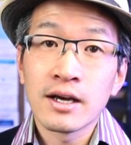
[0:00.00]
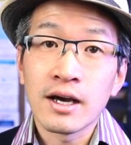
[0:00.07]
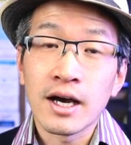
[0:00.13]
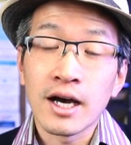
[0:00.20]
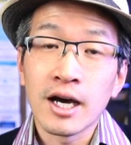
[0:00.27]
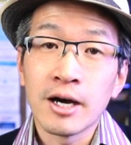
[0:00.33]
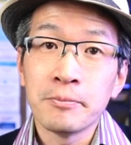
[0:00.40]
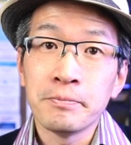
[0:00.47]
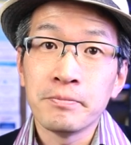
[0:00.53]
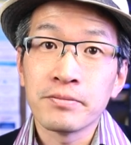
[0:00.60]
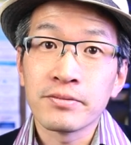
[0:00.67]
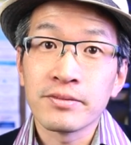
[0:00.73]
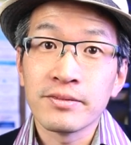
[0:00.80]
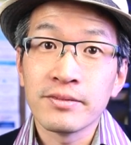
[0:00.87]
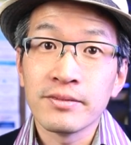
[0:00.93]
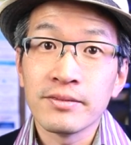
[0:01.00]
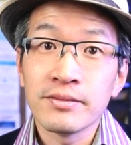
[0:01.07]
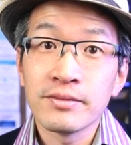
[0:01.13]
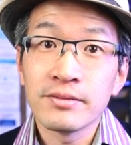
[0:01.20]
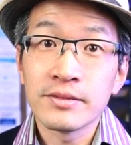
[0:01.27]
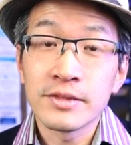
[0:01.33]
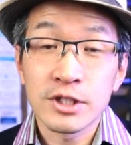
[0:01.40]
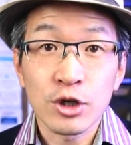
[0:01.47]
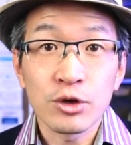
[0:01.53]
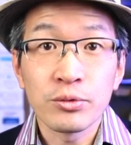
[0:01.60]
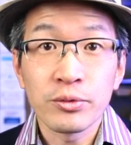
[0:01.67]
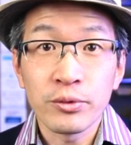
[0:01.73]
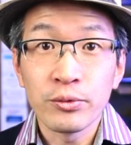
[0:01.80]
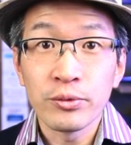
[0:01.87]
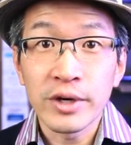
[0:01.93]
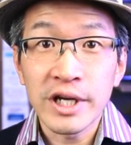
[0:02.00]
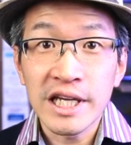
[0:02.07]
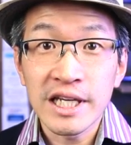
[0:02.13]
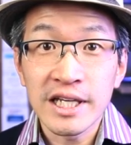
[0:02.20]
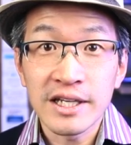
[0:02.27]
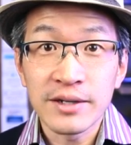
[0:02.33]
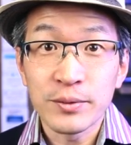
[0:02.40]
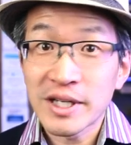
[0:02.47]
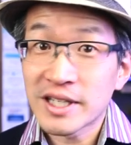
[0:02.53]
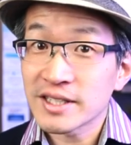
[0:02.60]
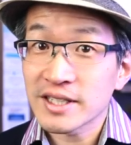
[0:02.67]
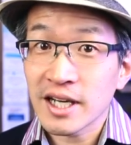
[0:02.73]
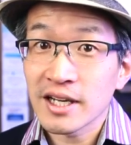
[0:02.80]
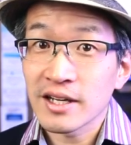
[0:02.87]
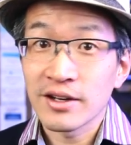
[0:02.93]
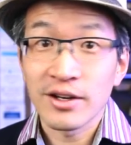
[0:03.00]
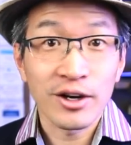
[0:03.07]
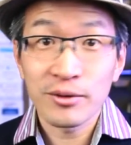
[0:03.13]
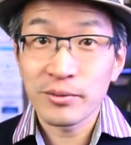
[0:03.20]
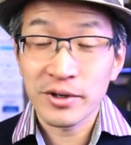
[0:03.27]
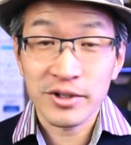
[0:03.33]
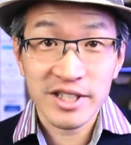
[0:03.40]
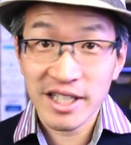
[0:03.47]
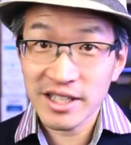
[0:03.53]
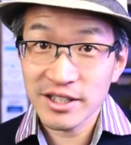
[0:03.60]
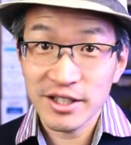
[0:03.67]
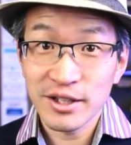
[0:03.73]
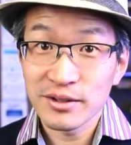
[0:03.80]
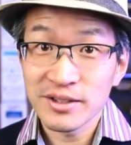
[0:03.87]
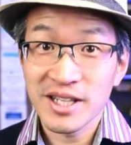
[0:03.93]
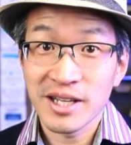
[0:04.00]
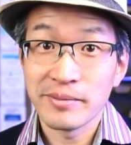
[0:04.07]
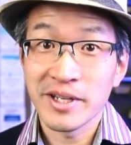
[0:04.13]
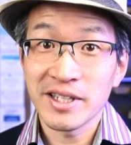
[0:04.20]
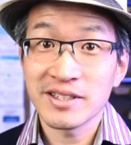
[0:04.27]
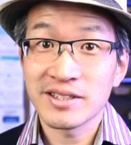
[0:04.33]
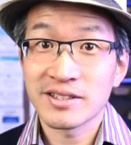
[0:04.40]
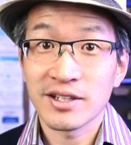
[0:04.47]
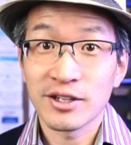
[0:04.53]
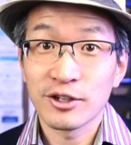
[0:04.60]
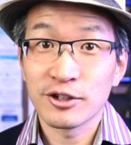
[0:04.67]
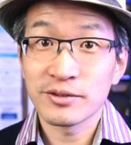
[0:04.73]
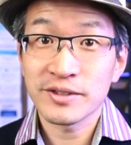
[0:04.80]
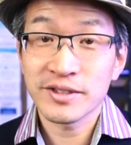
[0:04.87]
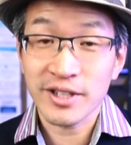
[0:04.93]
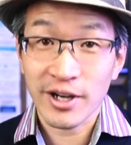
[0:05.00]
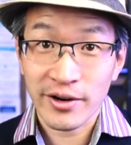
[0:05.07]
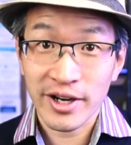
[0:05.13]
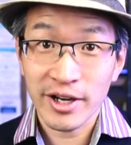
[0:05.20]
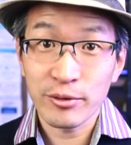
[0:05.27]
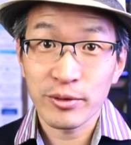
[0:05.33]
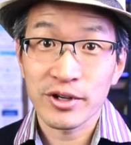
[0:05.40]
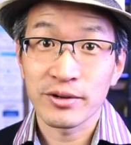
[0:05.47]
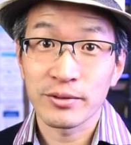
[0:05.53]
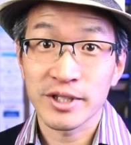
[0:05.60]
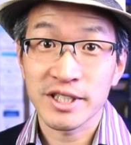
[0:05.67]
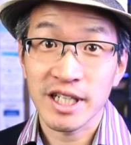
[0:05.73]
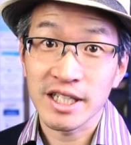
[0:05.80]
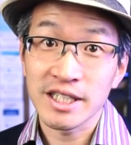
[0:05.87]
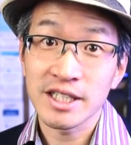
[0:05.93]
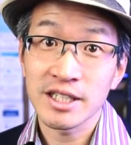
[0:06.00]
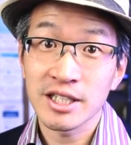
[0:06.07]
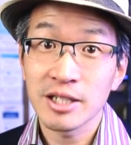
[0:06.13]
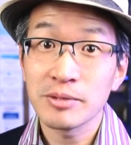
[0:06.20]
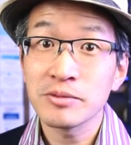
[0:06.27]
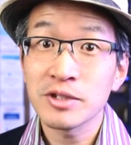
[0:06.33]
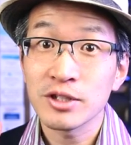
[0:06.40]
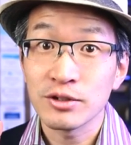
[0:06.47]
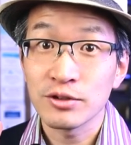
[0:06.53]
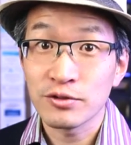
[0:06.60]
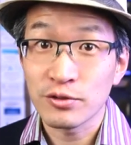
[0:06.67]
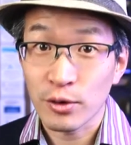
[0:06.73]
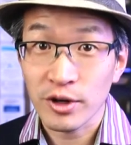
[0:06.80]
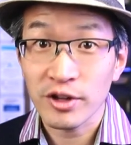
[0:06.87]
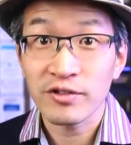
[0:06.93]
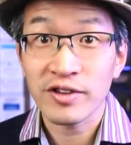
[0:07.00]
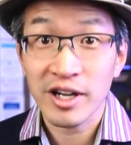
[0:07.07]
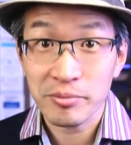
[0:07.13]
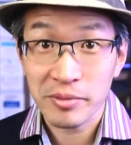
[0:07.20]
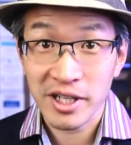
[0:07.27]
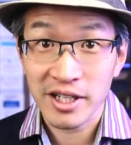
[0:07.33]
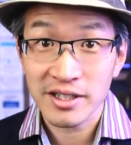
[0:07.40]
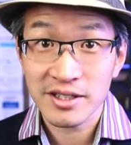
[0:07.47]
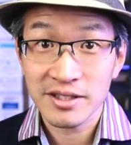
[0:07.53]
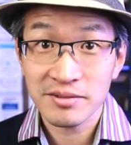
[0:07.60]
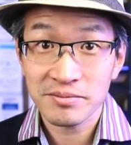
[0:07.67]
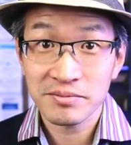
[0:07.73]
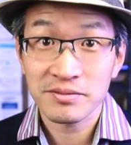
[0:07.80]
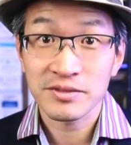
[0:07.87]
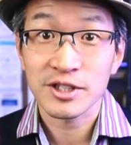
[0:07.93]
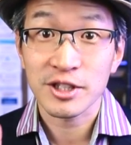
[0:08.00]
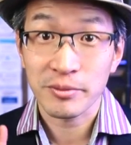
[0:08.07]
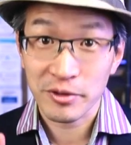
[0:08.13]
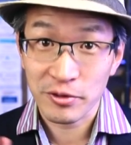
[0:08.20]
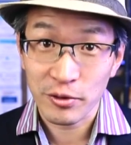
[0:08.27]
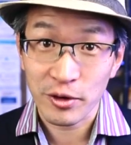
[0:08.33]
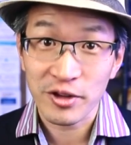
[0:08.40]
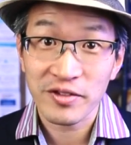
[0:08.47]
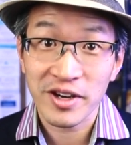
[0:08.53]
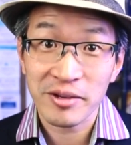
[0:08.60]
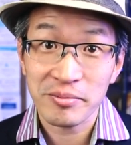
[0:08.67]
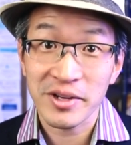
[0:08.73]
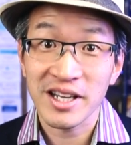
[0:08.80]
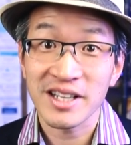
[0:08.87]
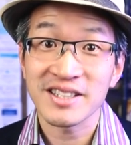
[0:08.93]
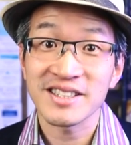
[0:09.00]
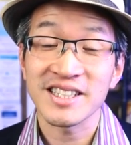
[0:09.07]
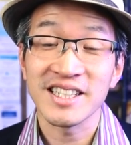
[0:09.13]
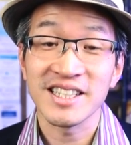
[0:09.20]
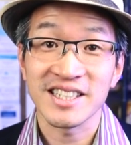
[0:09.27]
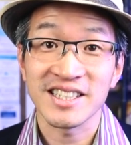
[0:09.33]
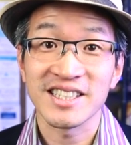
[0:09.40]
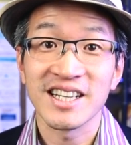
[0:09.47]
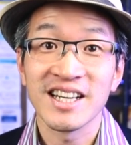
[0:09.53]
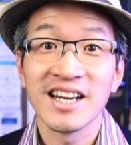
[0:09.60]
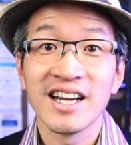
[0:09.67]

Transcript: Um, so we we decided no we're changing those limits so sorry we're, we're changing them to 45 minutes it's going to be 45 minutes each